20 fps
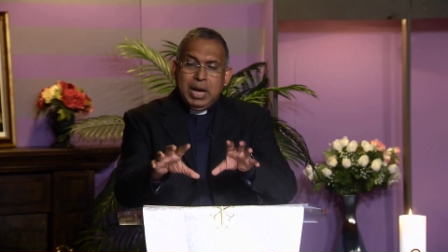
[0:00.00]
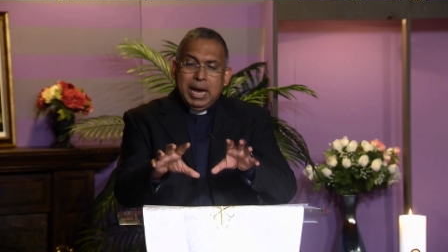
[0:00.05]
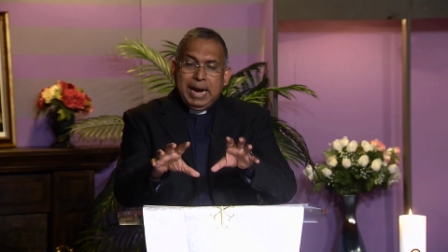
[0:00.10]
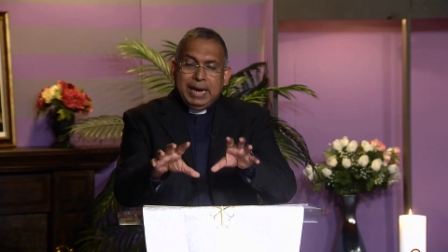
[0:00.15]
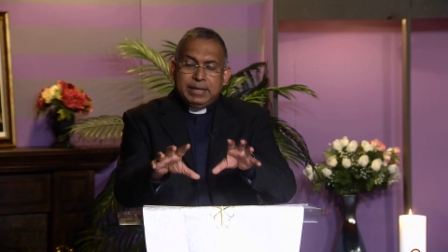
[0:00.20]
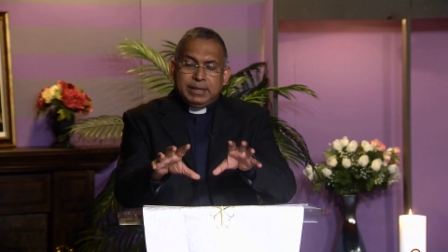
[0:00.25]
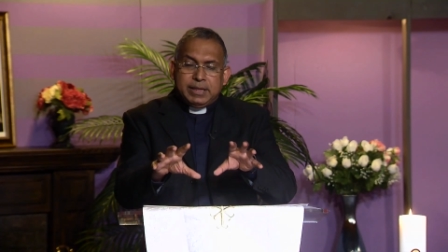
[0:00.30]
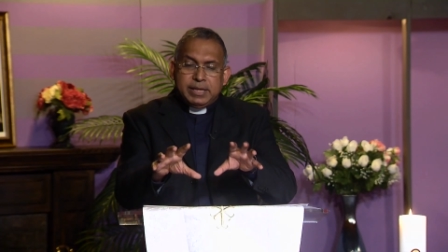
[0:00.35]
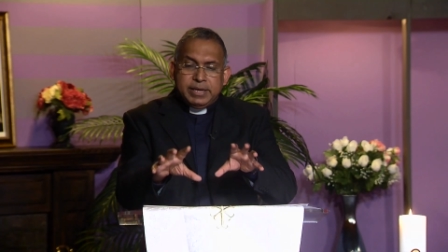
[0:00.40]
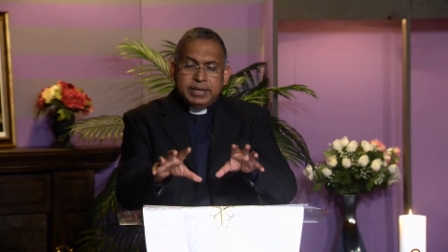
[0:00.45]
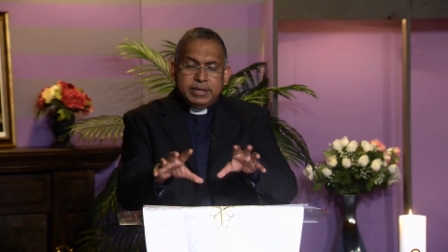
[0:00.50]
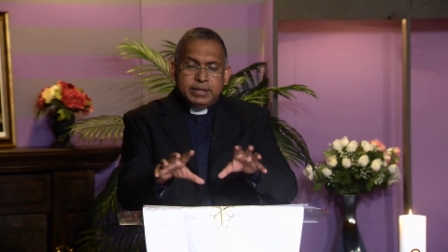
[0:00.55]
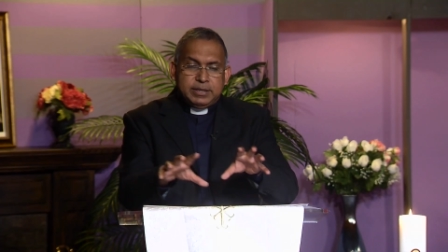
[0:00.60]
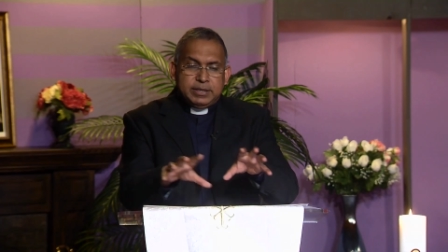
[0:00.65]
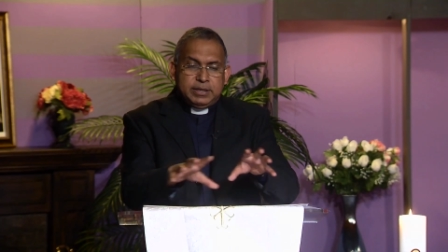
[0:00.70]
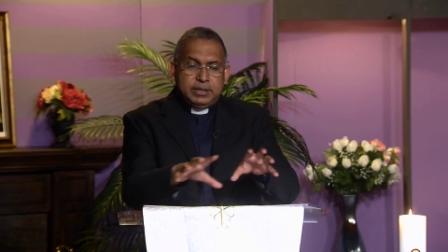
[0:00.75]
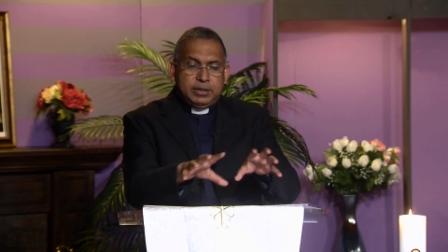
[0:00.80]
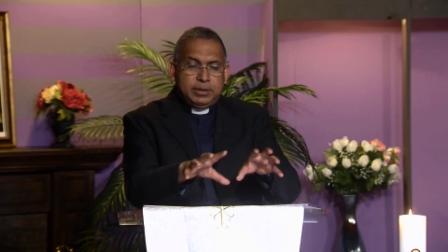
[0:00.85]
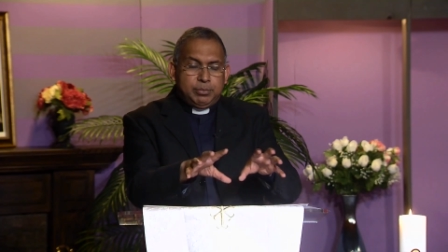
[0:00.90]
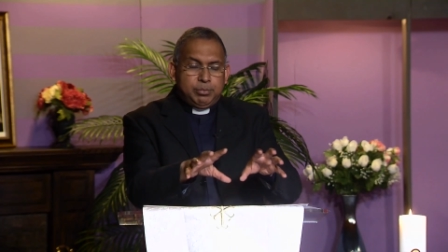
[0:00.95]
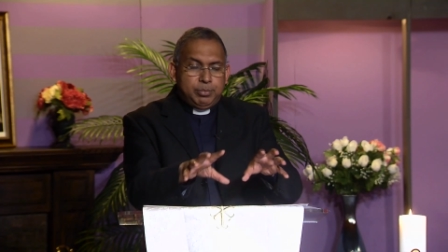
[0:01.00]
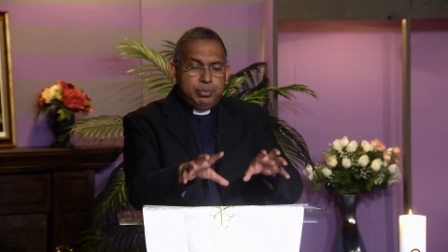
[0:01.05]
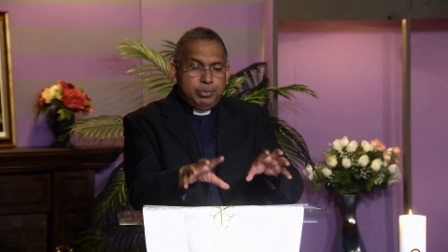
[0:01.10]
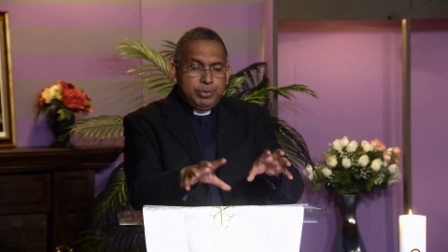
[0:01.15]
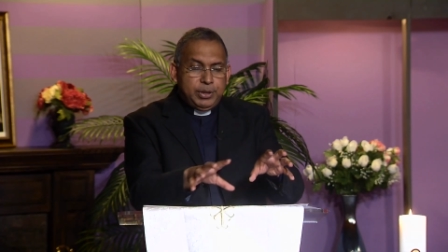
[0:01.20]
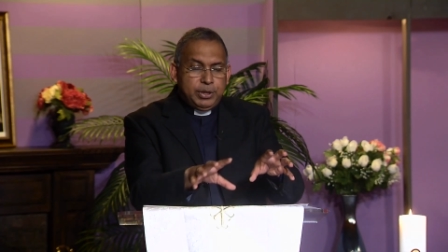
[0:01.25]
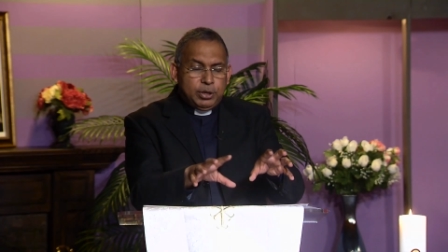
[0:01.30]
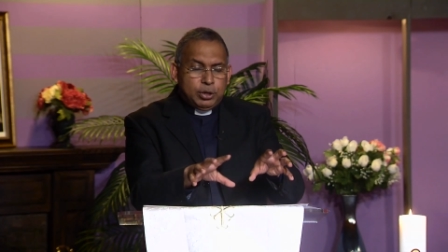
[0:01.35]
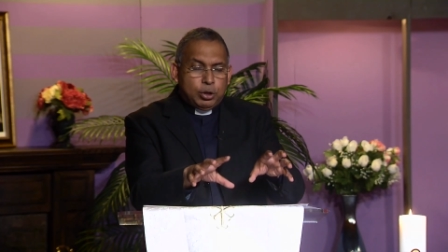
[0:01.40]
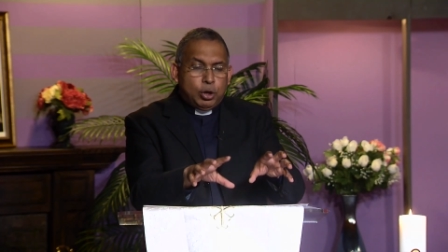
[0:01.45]
I think, uh,
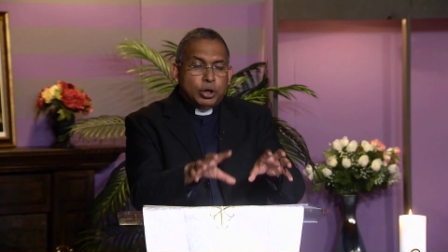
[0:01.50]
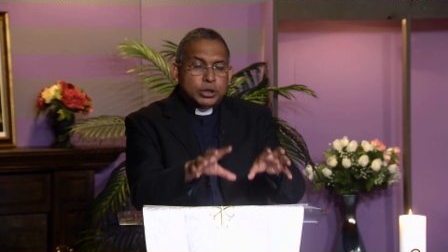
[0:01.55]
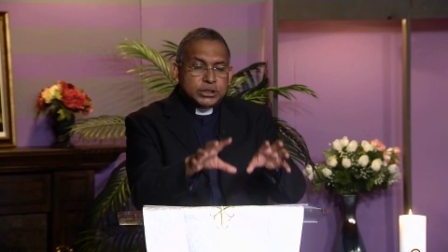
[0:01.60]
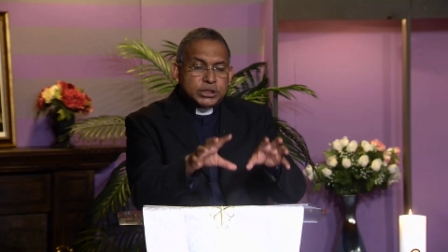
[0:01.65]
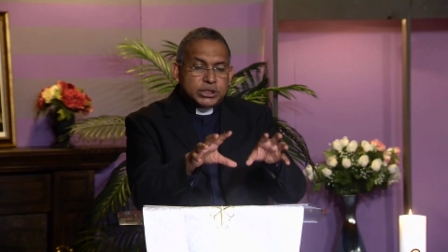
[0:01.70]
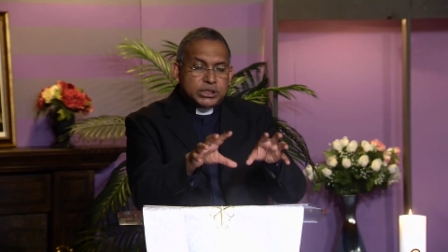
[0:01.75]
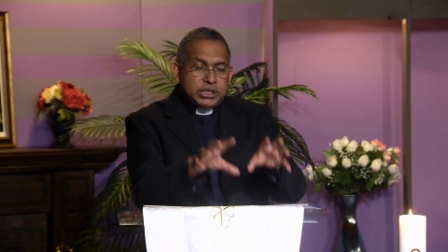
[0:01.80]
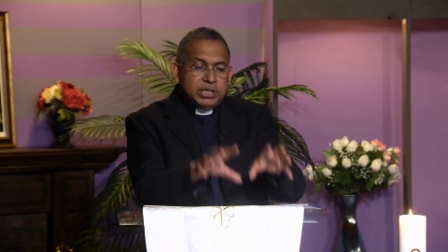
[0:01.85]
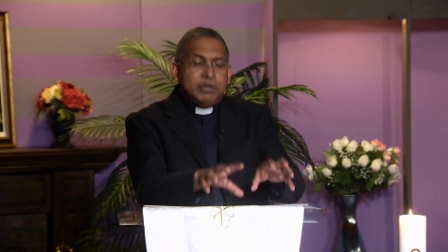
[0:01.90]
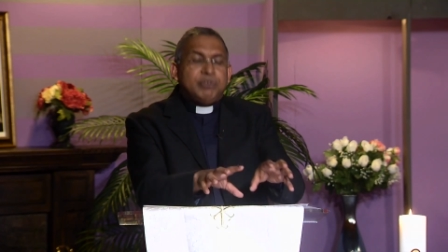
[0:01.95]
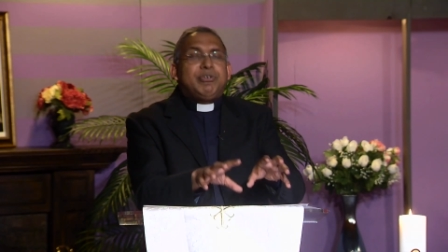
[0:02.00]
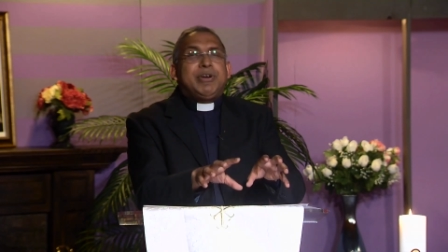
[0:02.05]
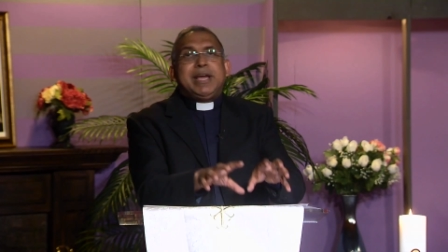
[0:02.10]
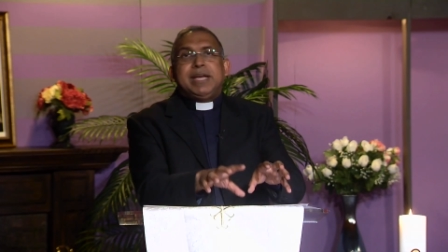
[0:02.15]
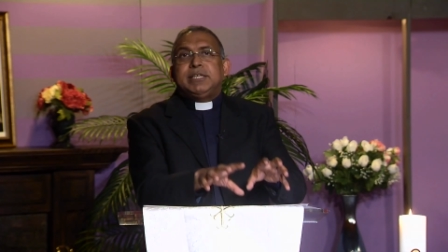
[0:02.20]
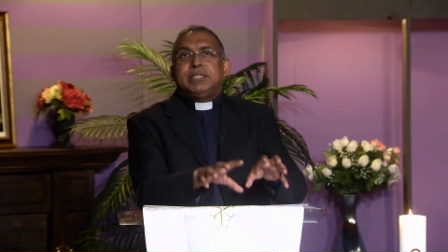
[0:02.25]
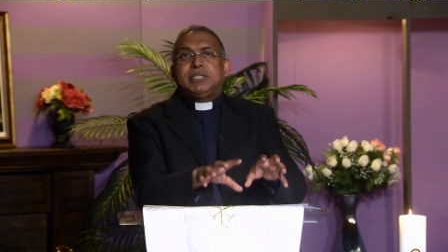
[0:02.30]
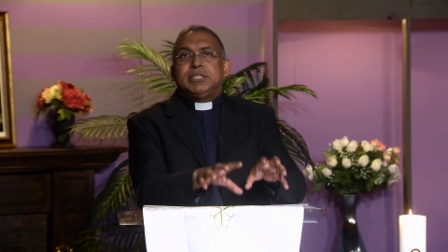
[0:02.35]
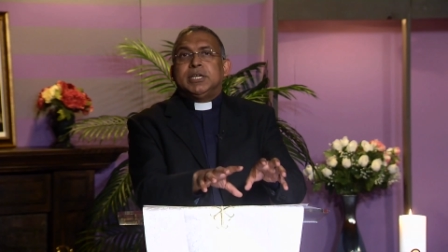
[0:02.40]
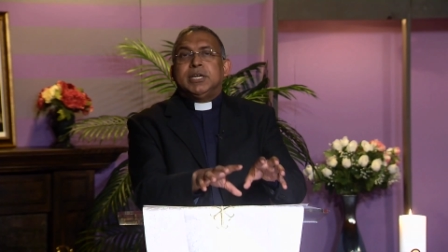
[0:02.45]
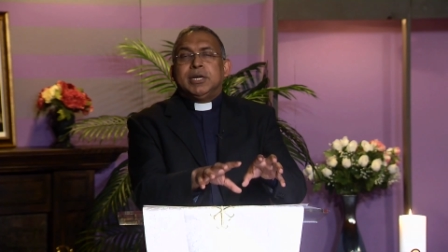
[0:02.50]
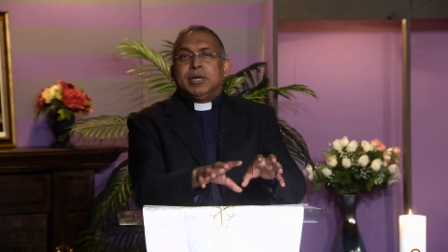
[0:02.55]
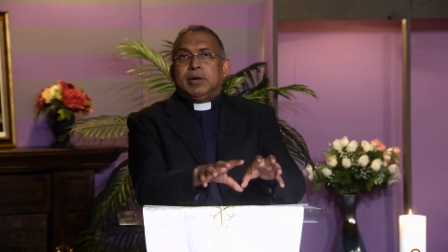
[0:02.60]
you know, concentrate